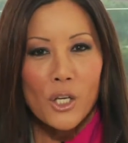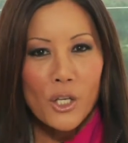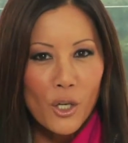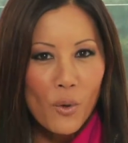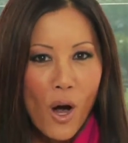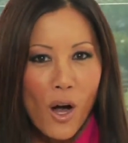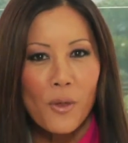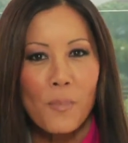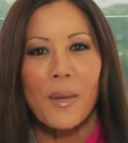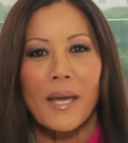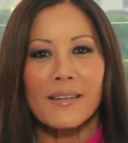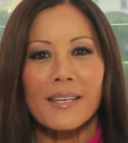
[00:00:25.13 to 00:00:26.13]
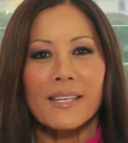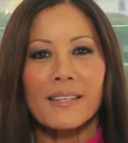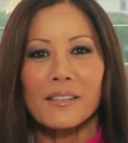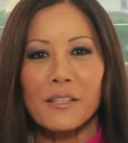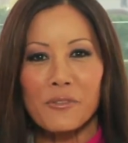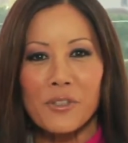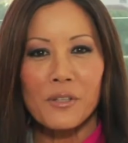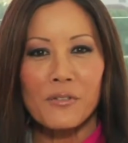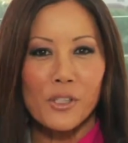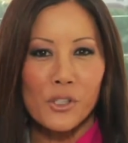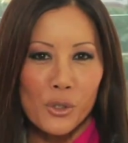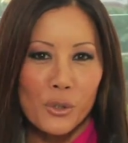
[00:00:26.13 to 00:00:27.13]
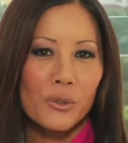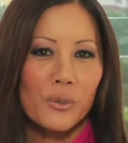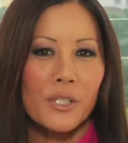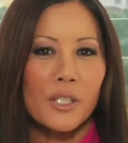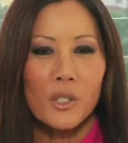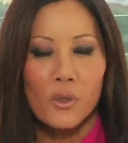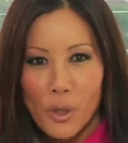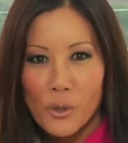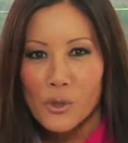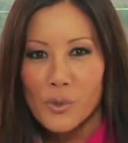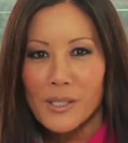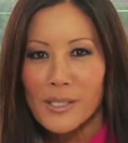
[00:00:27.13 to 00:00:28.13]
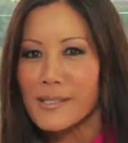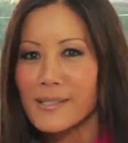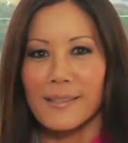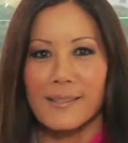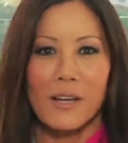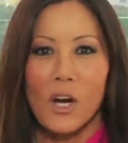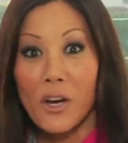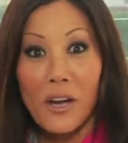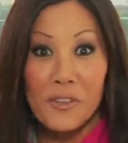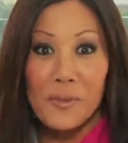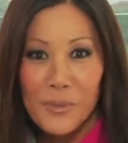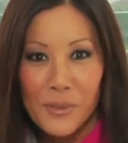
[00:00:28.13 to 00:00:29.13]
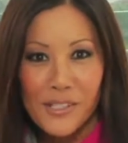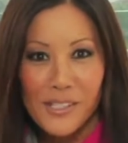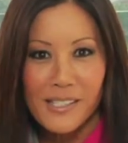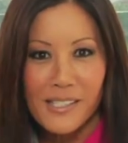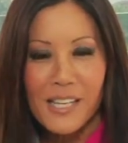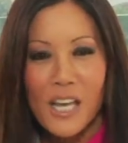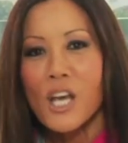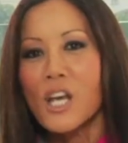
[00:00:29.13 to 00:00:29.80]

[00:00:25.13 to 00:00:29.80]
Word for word: You know, all the bending and lifting of our children and the groceries and our heavy purses.